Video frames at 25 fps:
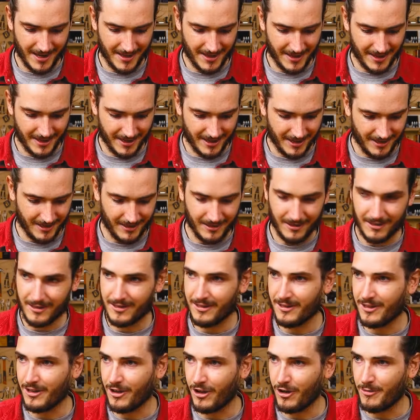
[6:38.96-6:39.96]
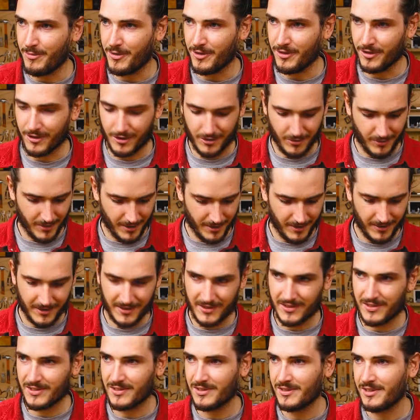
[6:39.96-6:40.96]
And then I'll open the
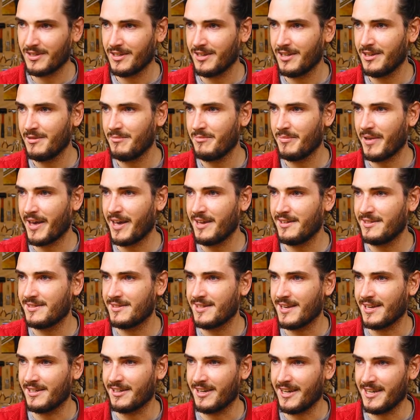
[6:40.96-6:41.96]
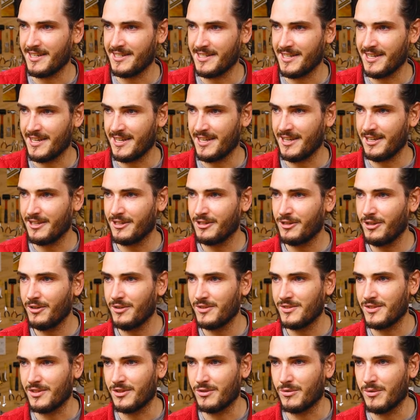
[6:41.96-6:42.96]
quotes, paste that ID,
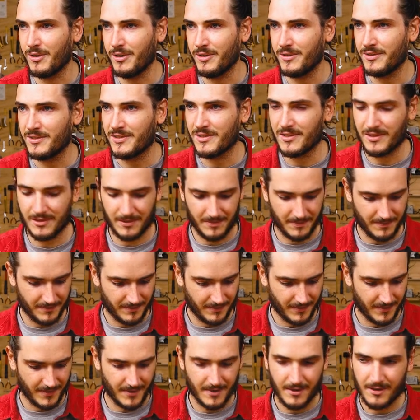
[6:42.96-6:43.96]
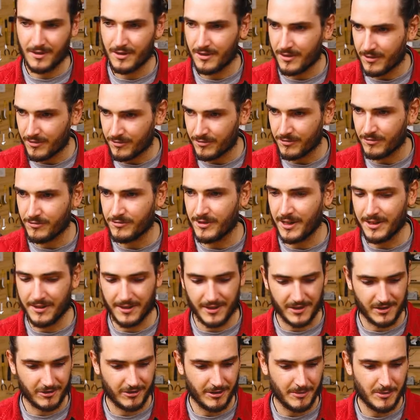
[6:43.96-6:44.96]
close the quotes, run
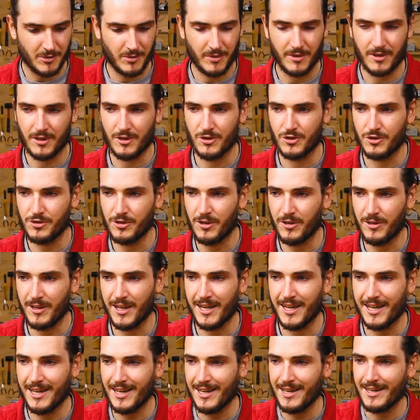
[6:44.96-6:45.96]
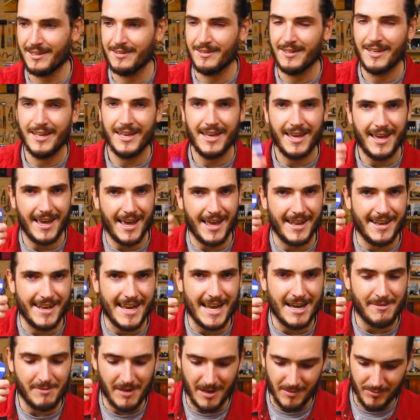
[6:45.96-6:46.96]
the script with Control R, and
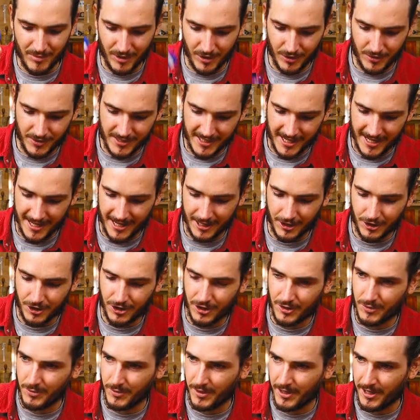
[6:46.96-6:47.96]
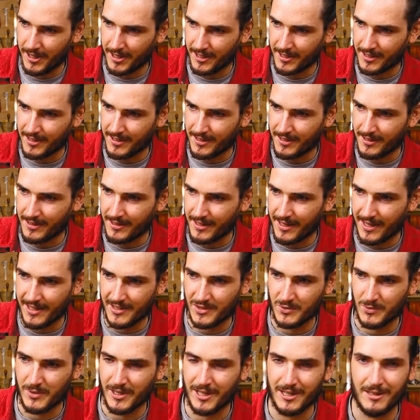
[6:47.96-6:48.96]
now my blue tag should work
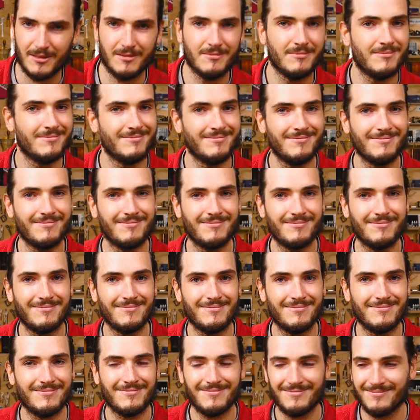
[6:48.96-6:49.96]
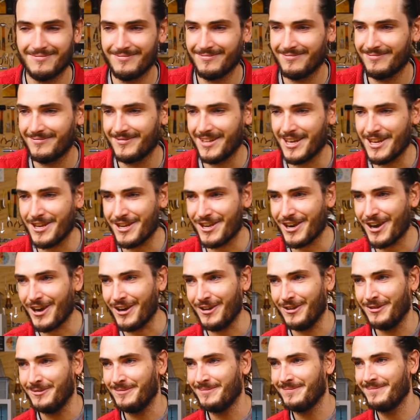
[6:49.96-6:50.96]
as well. There you
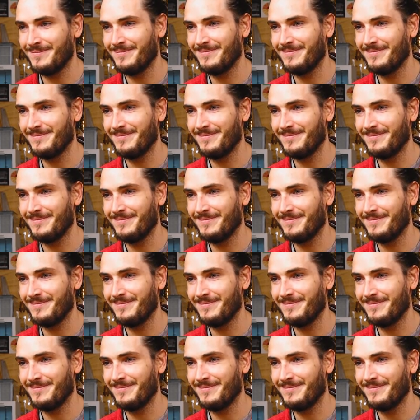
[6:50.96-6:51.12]
go.